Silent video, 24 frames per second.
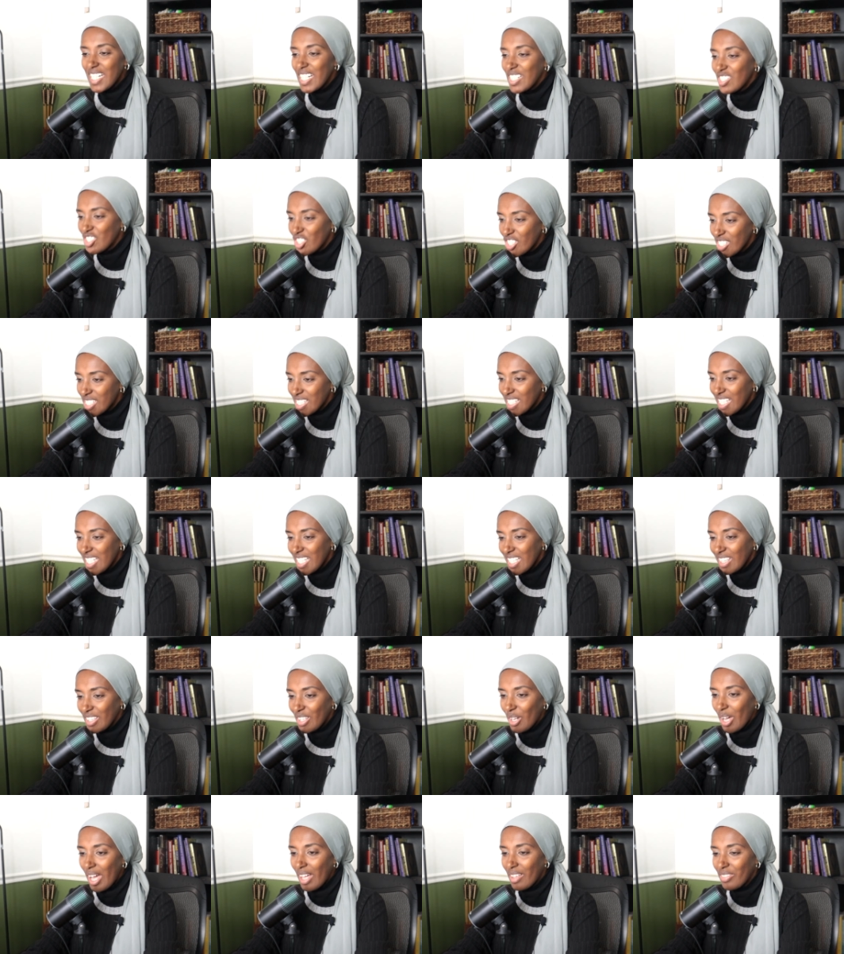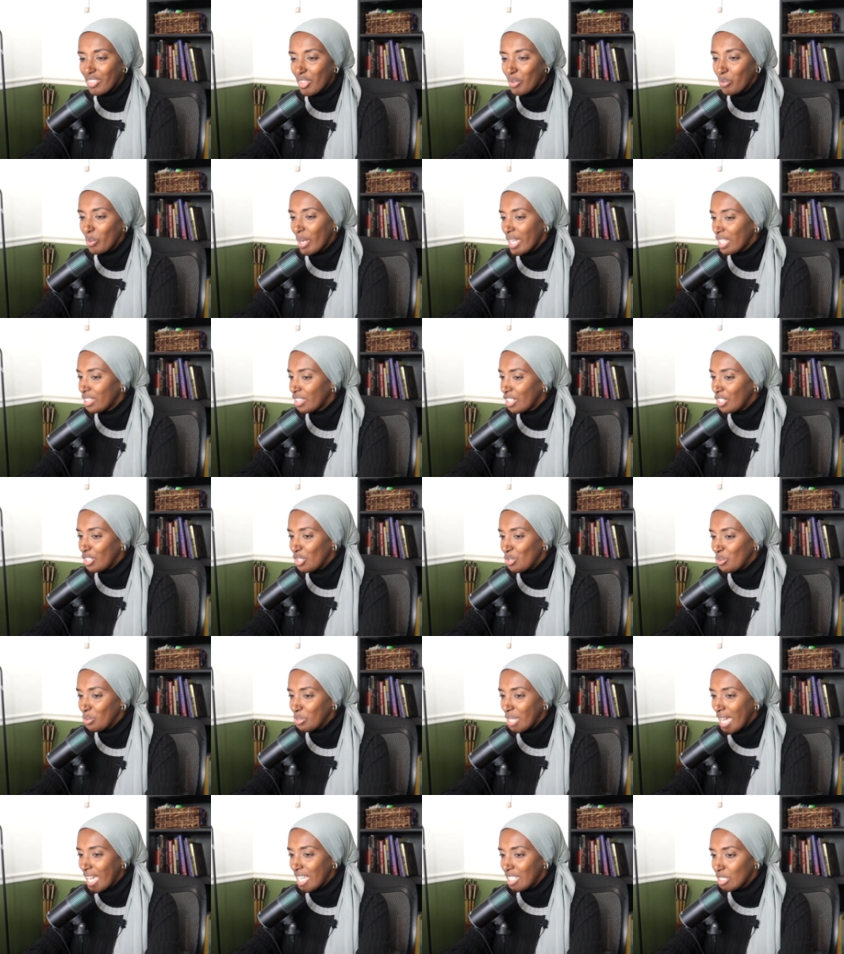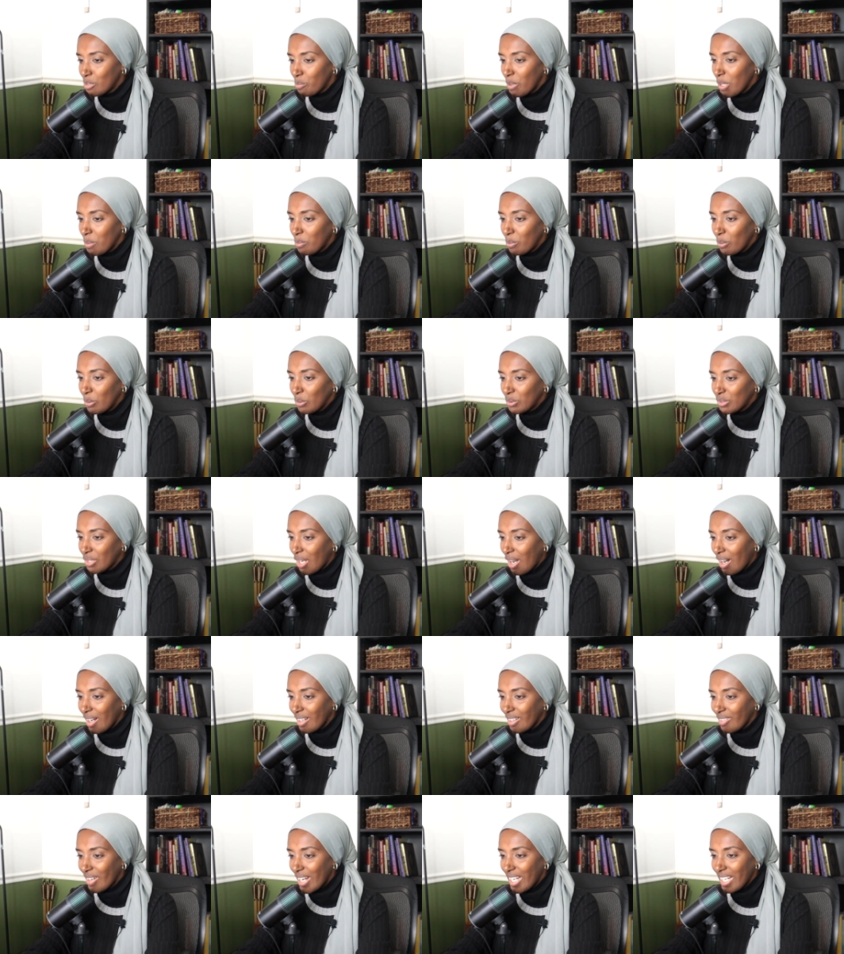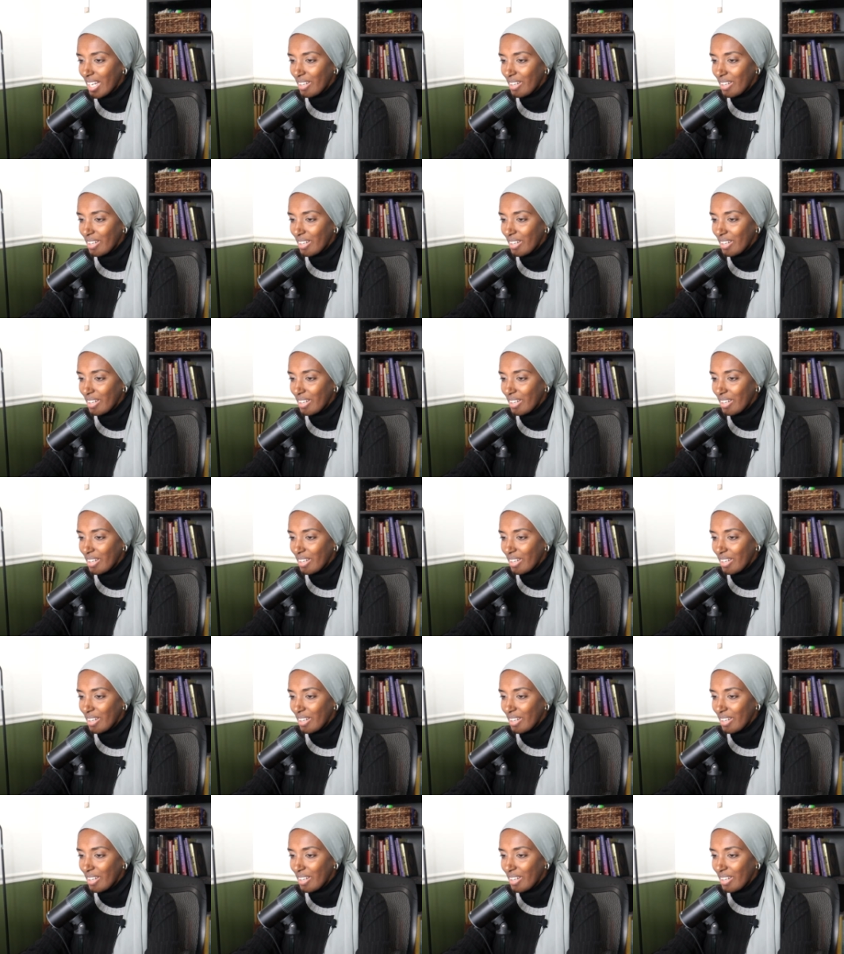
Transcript: it interesting the way the New Age people talk, right?